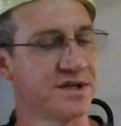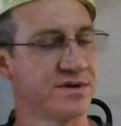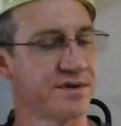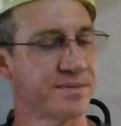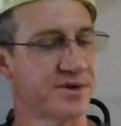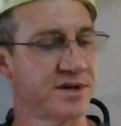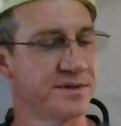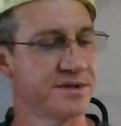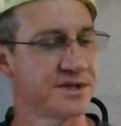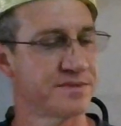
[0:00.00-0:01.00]
know, we could
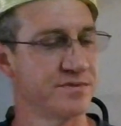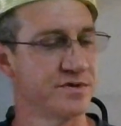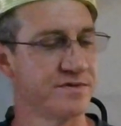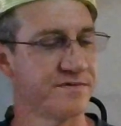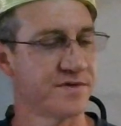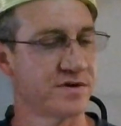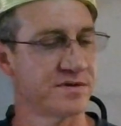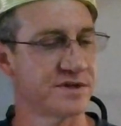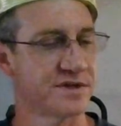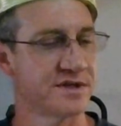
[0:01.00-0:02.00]
probably just move
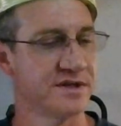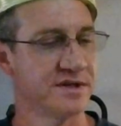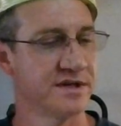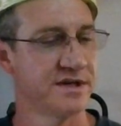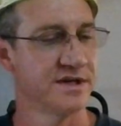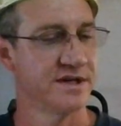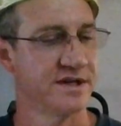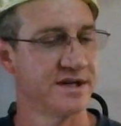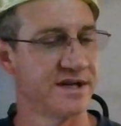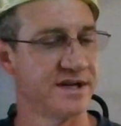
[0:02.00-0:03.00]
forward
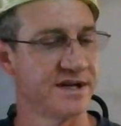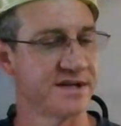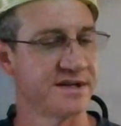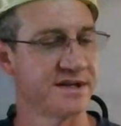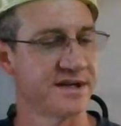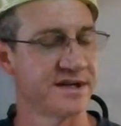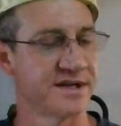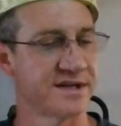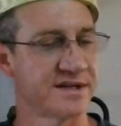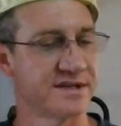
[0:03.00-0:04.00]
and
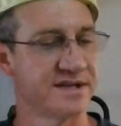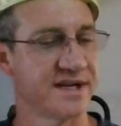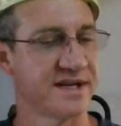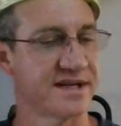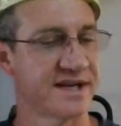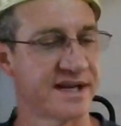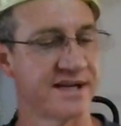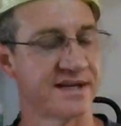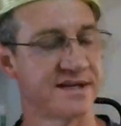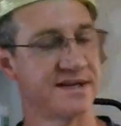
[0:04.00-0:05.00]
uh, take that